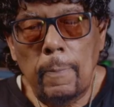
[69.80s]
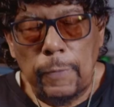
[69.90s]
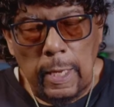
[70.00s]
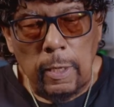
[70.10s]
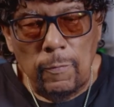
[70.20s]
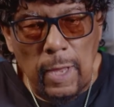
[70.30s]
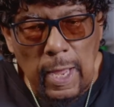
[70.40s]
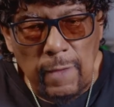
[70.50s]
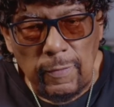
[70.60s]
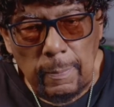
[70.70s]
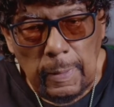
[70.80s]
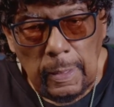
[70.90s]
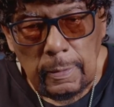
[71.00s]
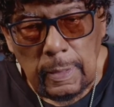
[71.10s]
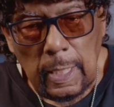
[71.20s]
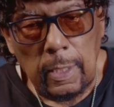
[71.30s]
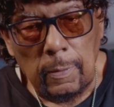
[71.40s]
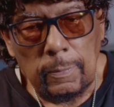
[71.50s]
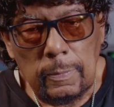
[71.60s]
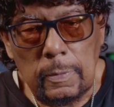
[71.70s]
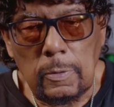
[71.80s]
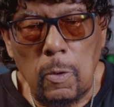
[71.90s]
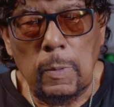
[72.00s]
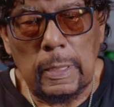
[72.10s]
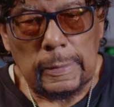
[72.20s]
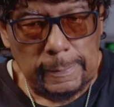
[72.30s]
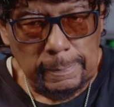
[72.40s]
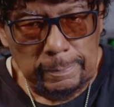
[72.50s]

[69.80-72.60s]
Thank you for having me. Thank you so much.